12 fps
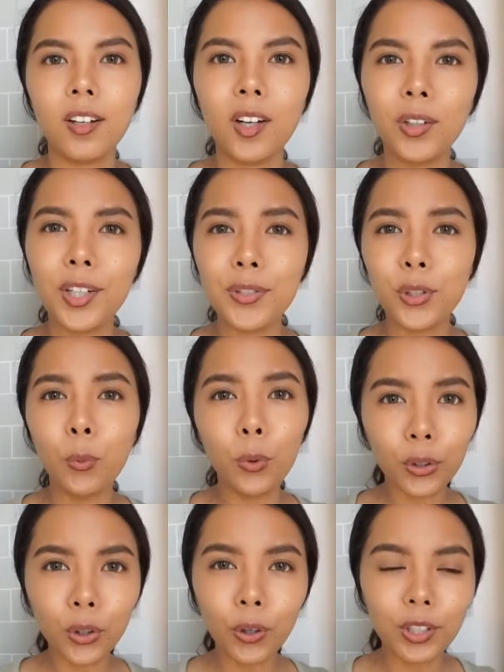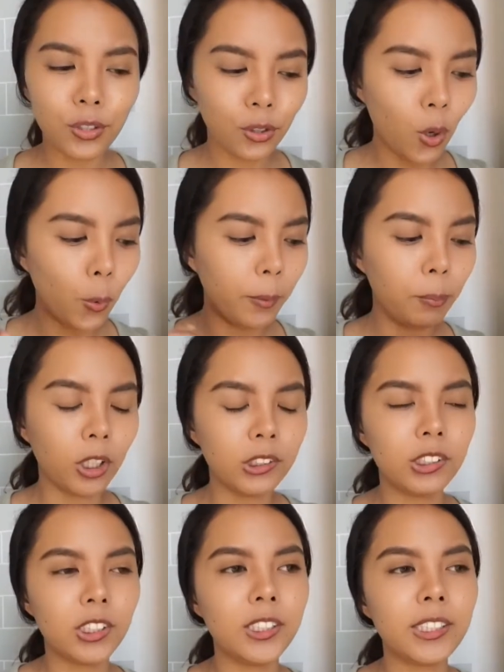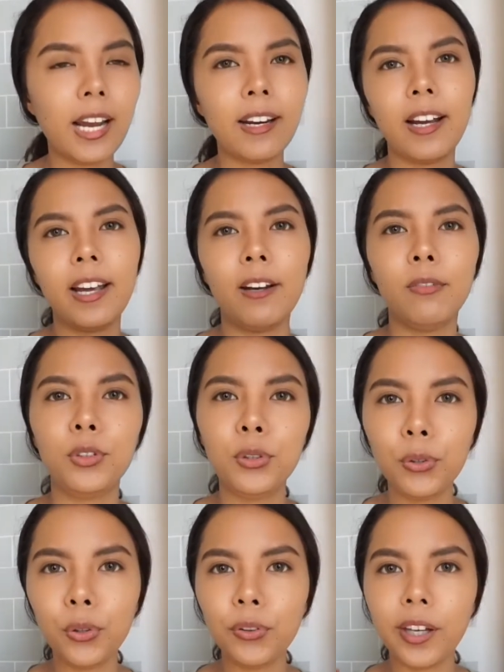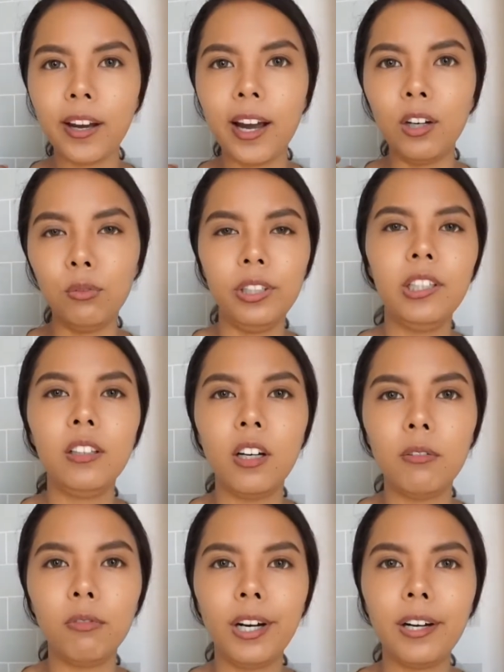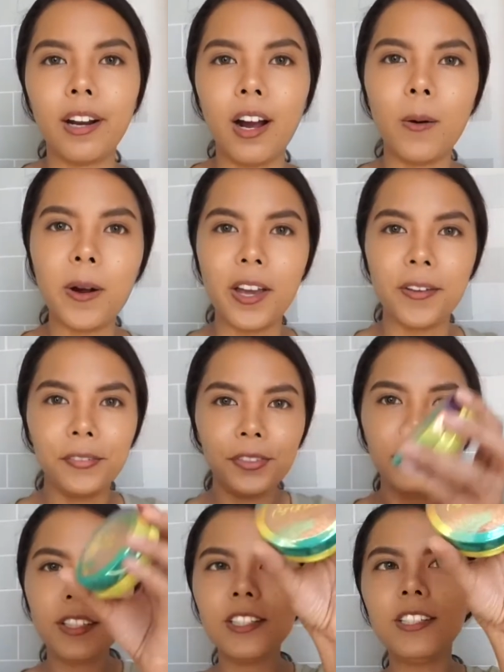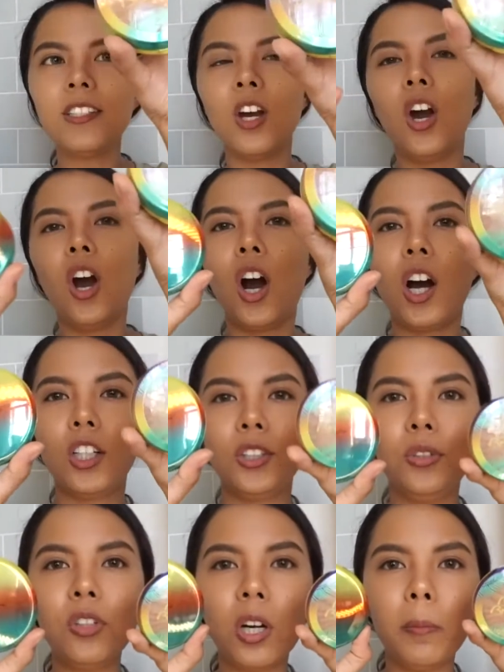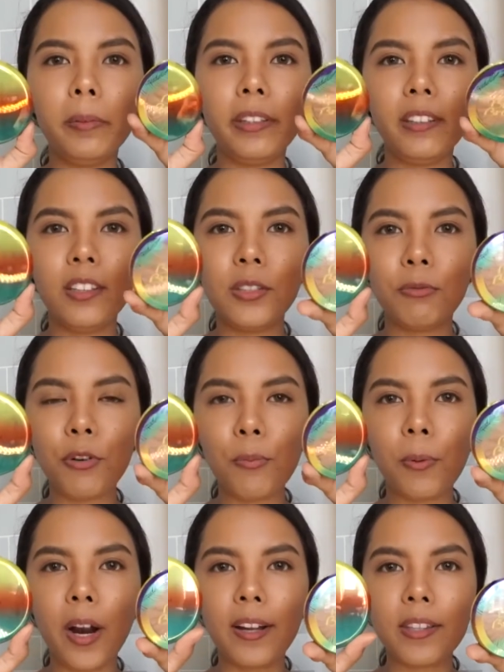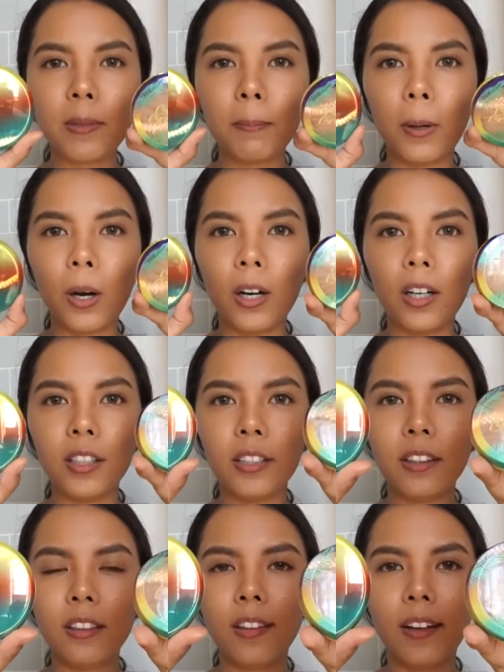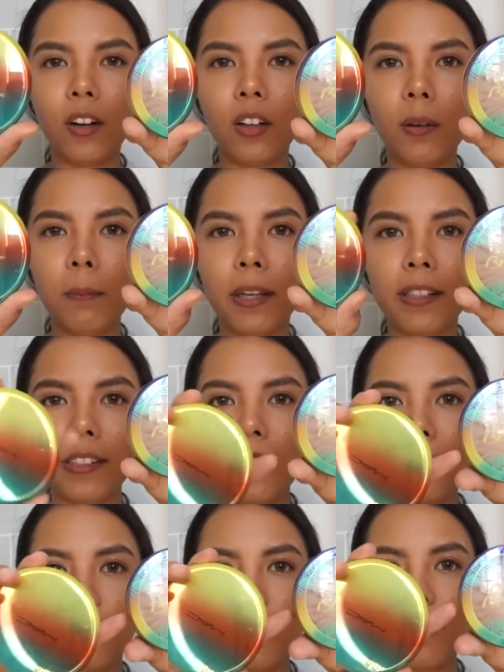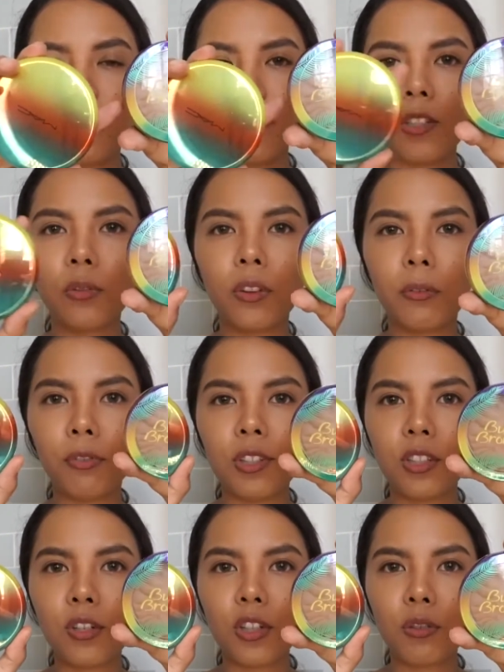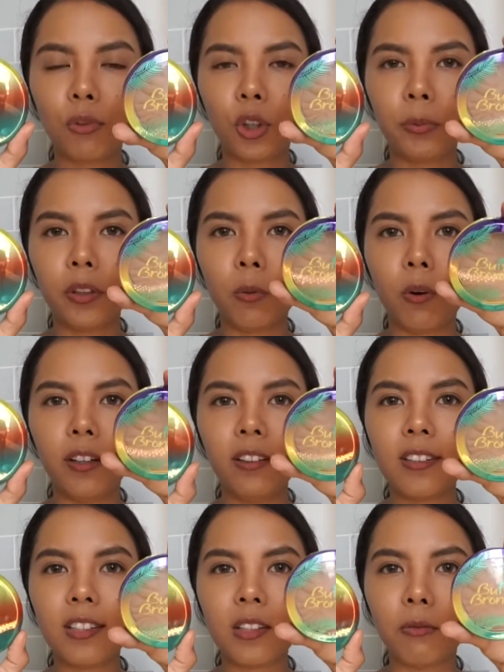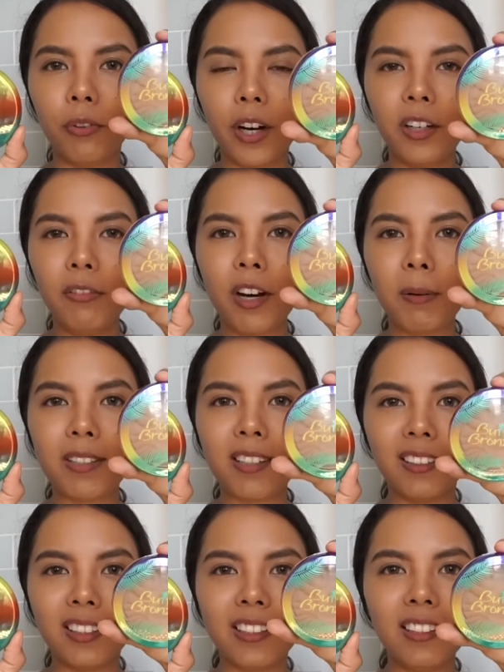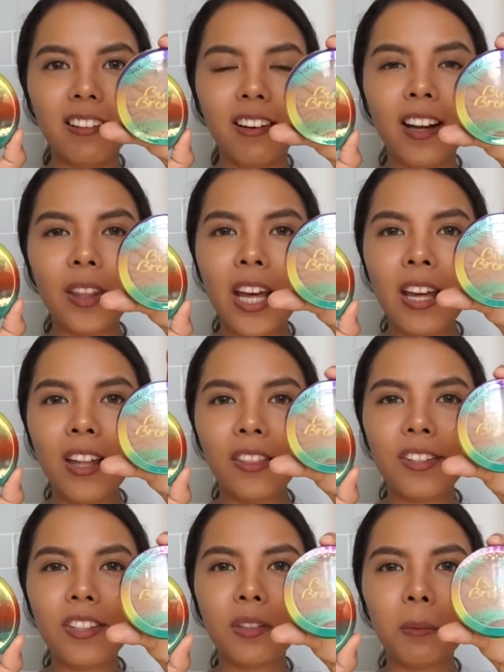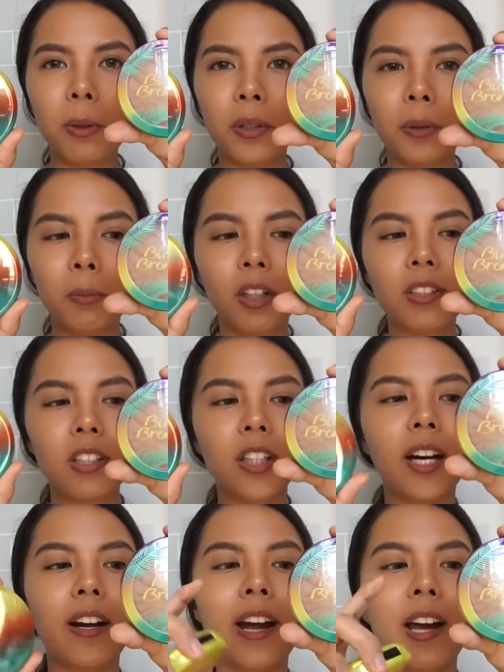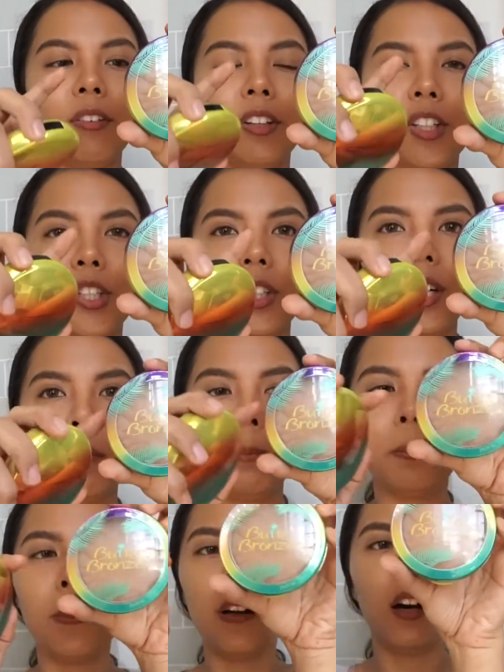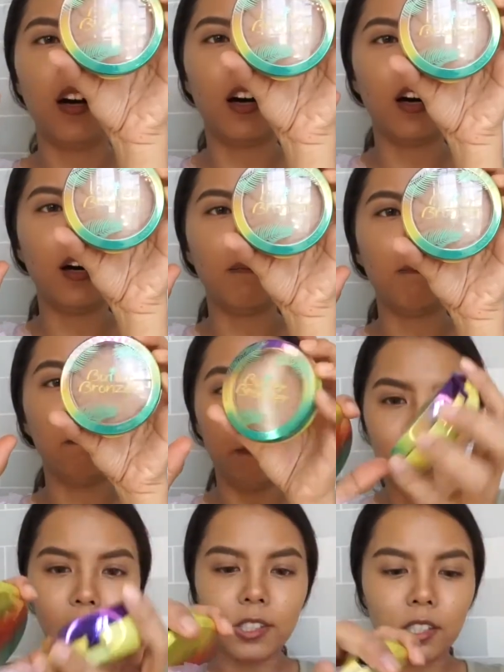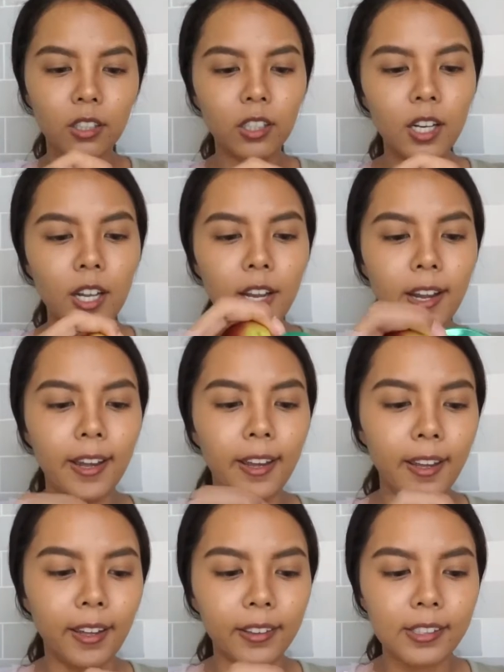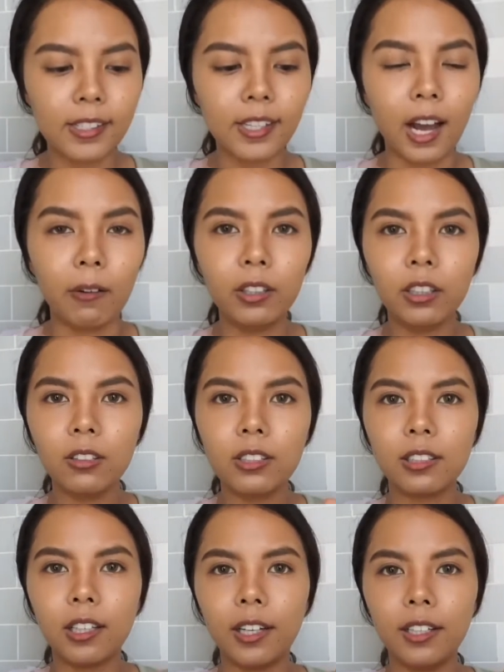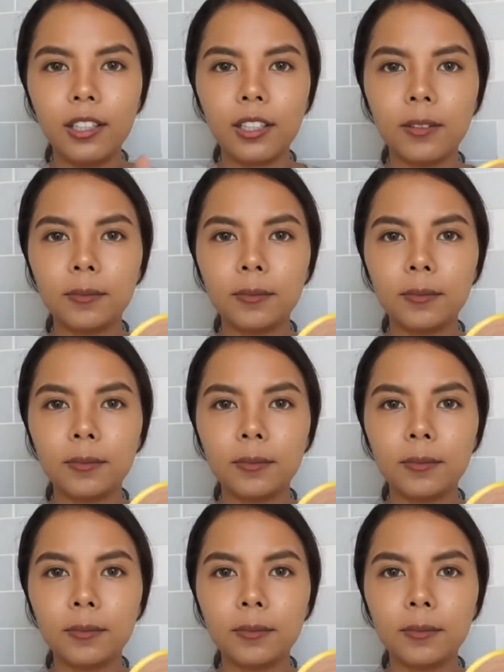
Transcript: Alright, so we're going to go with bronzers, and I have two that I really love right now, and these are two completely different brands, but they are amazing. This is the Physicians Formula one. This is very famous on the internet. This is the butter bronzer, and I have in the shade bronzer, and this is how it looks like.